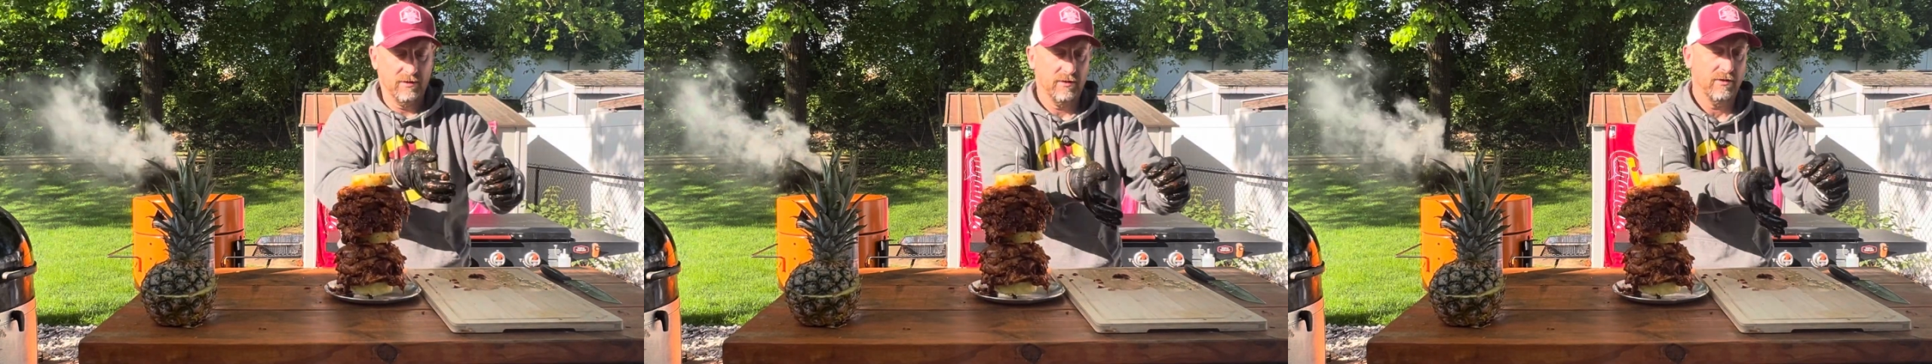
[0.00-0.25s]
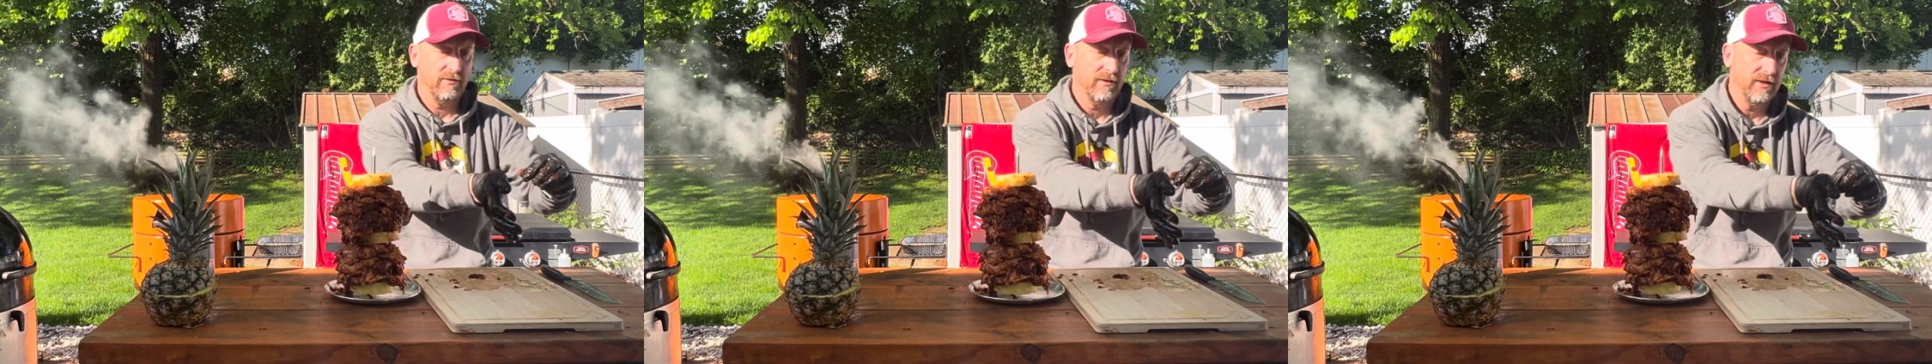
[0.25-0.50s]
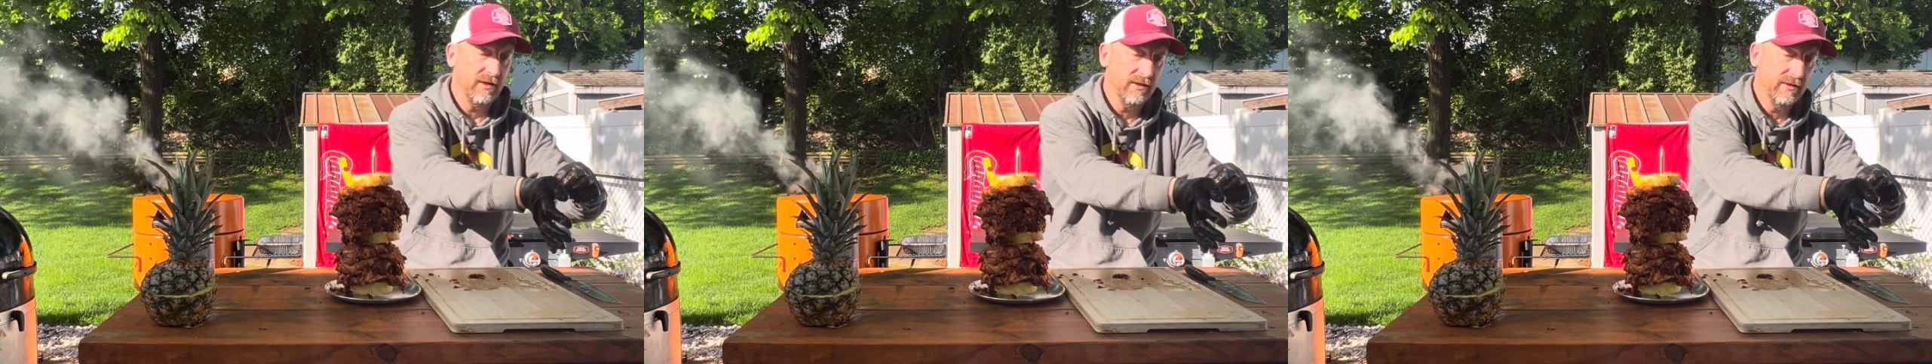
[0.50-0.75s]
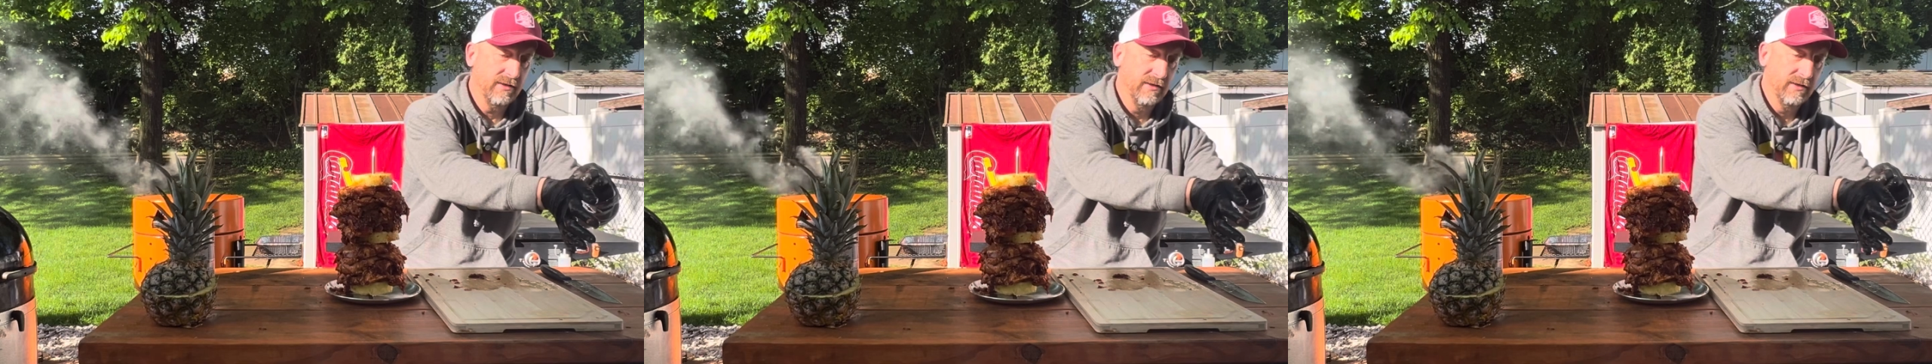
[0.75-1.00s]
All right,
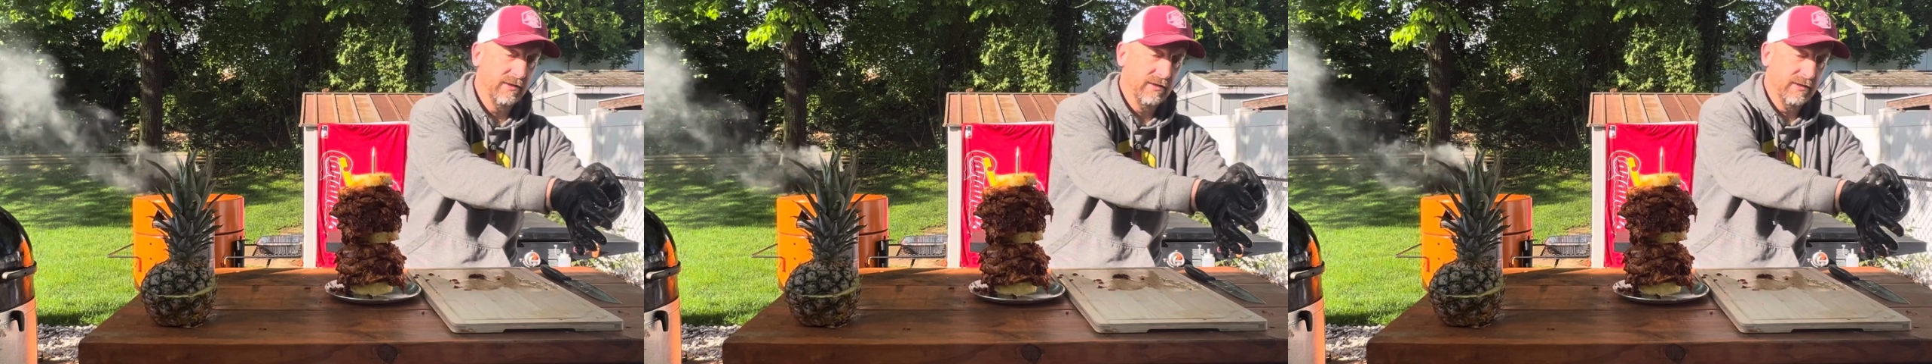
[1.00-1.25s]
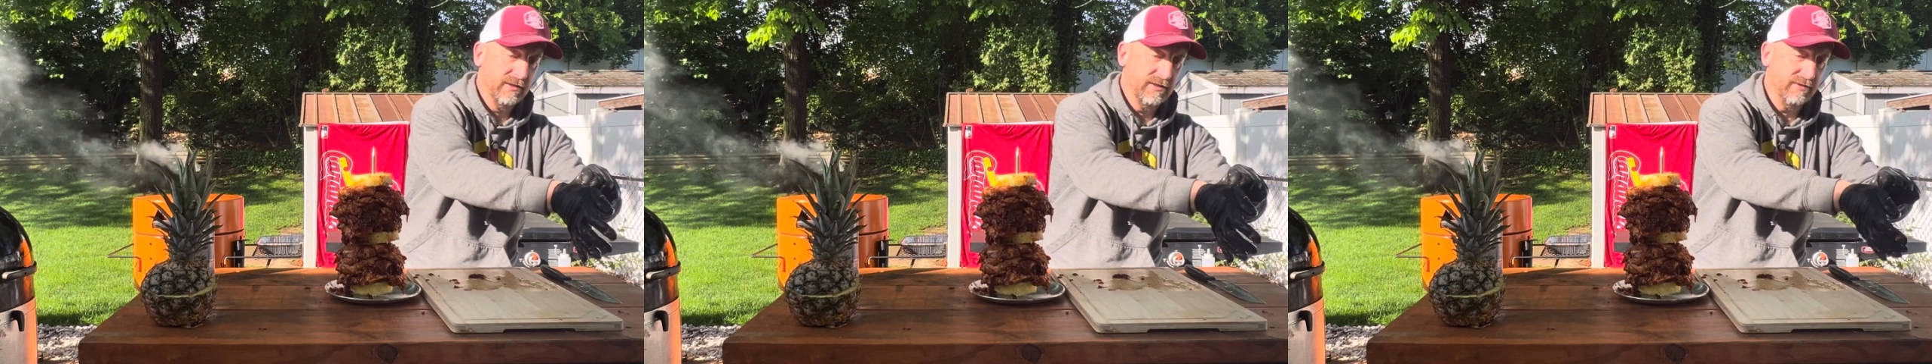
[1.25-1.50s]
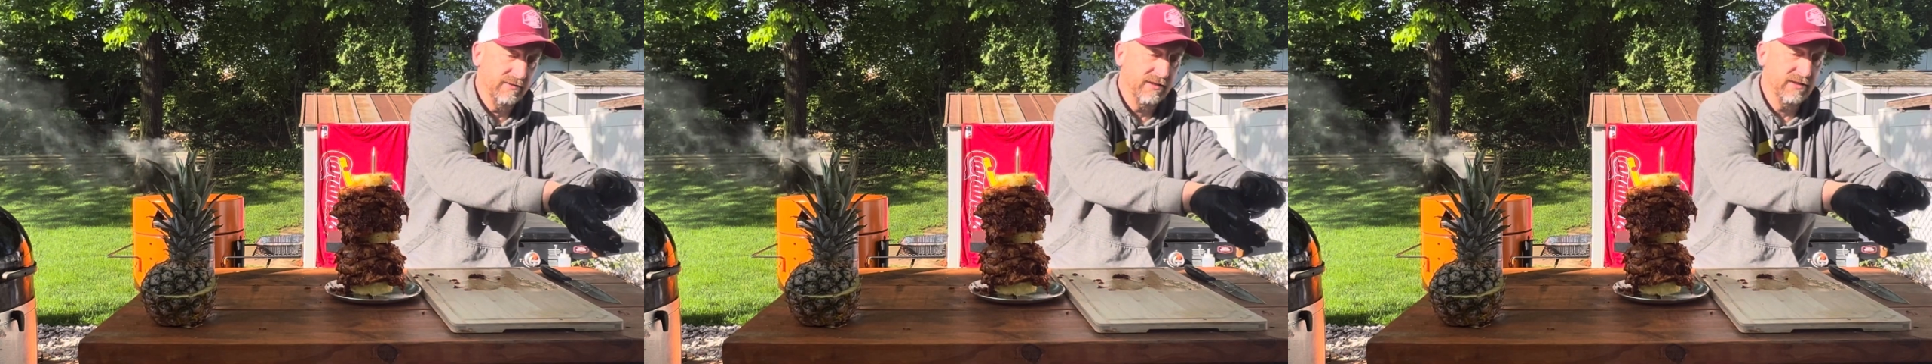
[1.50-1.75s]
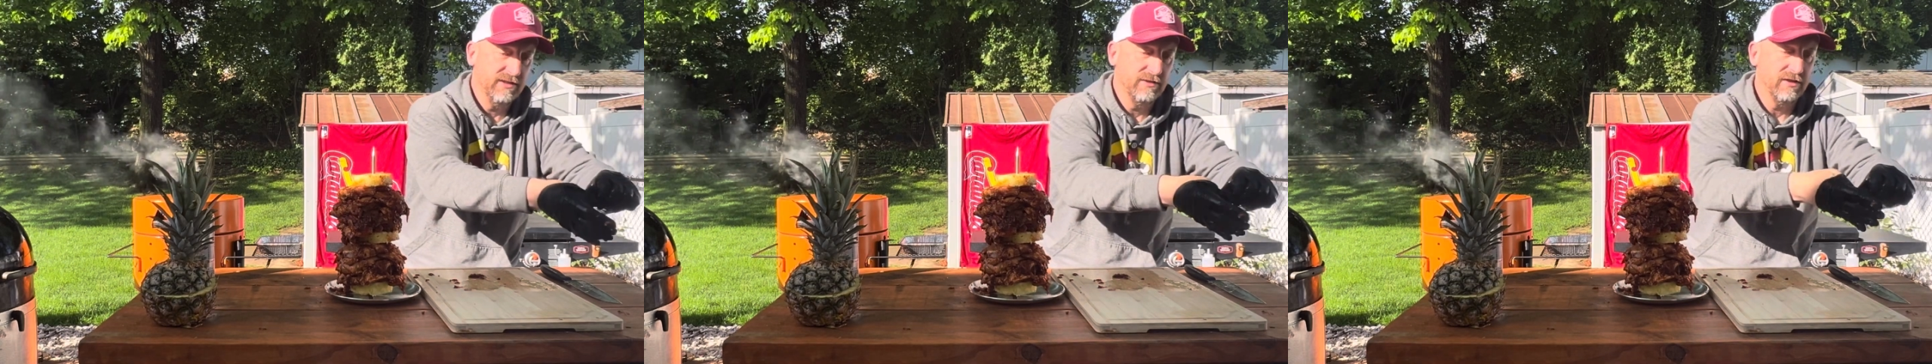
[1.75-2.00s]
so we can get
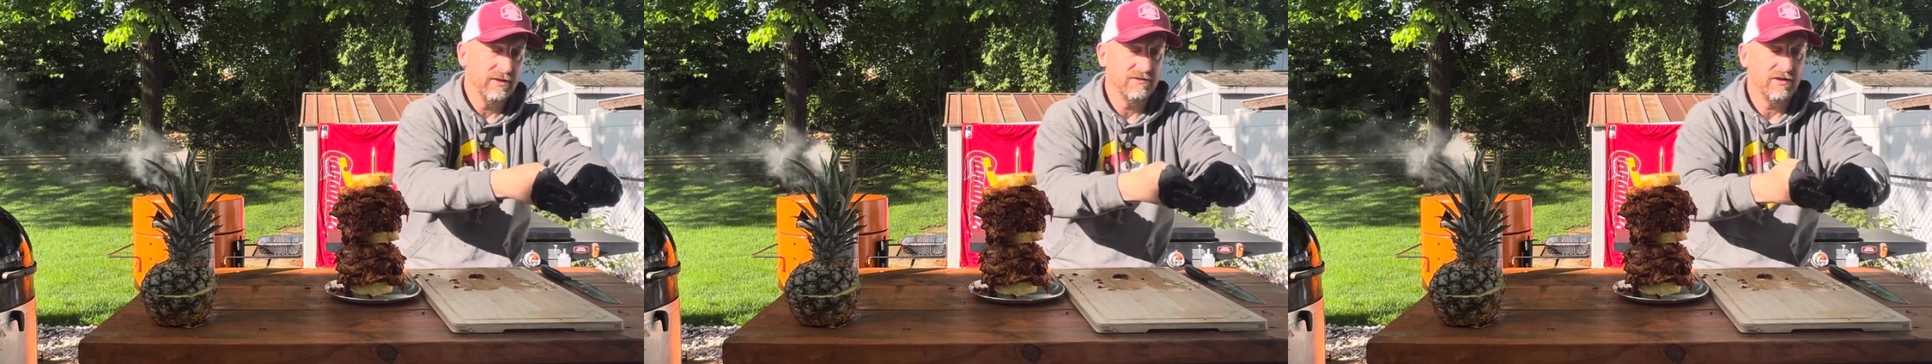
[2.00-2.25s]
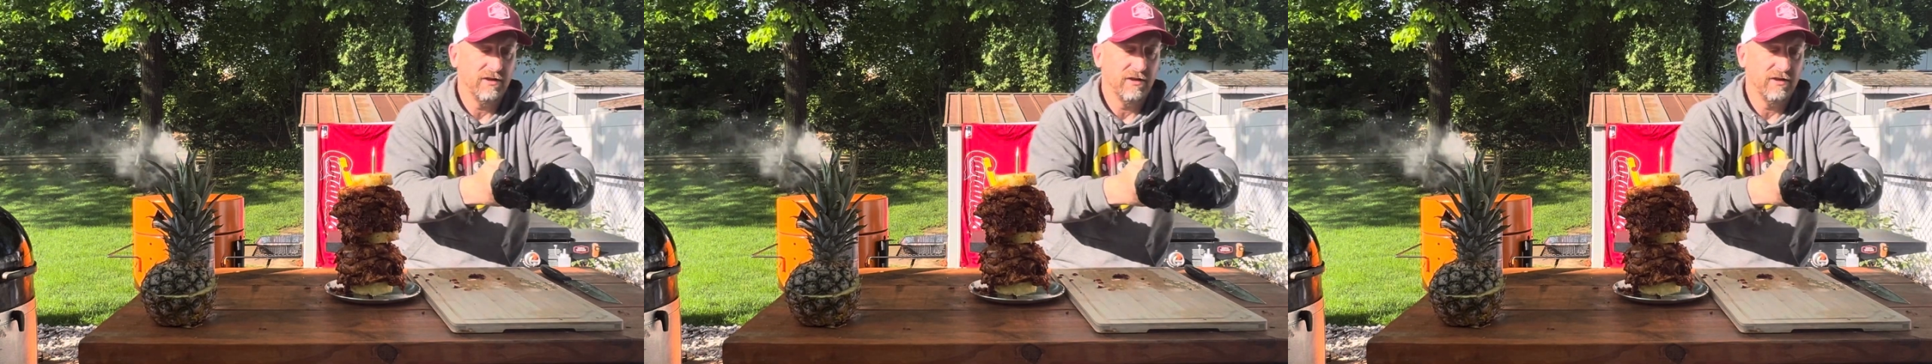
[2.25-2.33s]
these gloves